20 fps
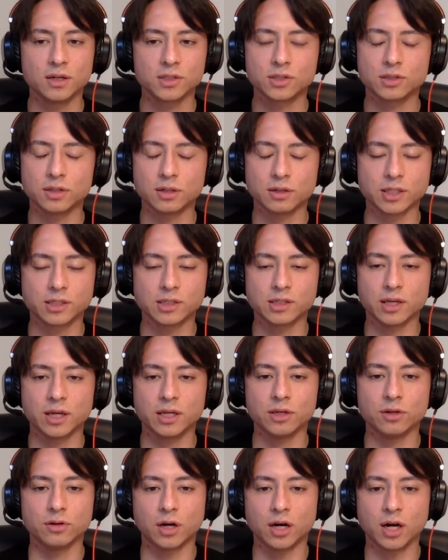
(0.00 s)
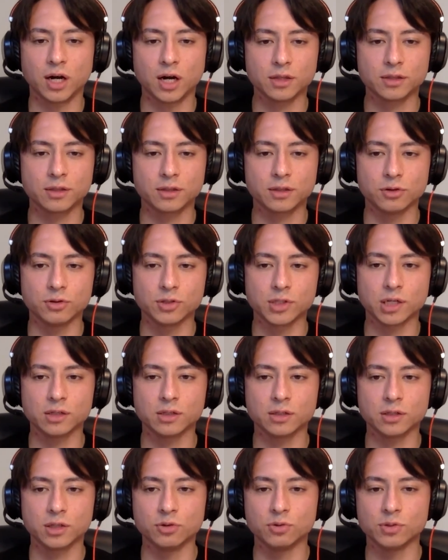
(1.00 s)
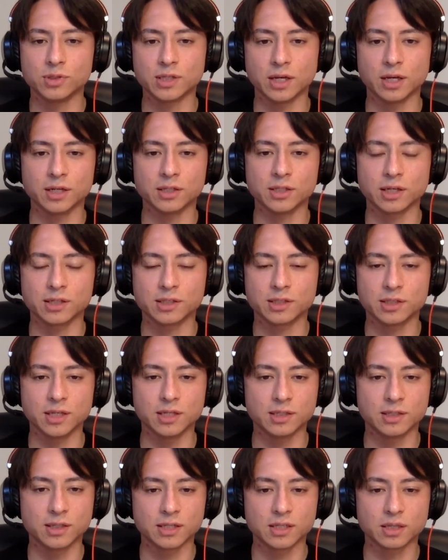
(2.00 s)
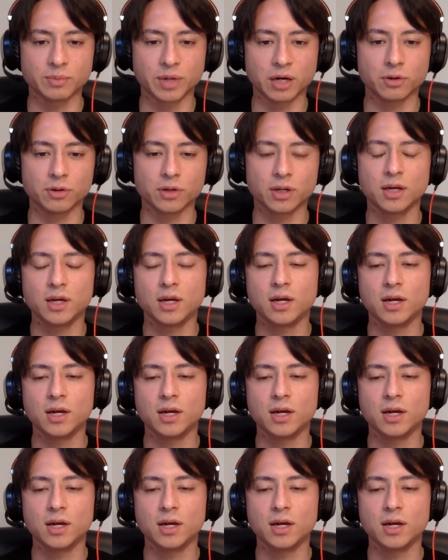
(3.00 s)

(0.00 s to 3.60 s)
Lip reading: let's say, auth usage exceeds this amount,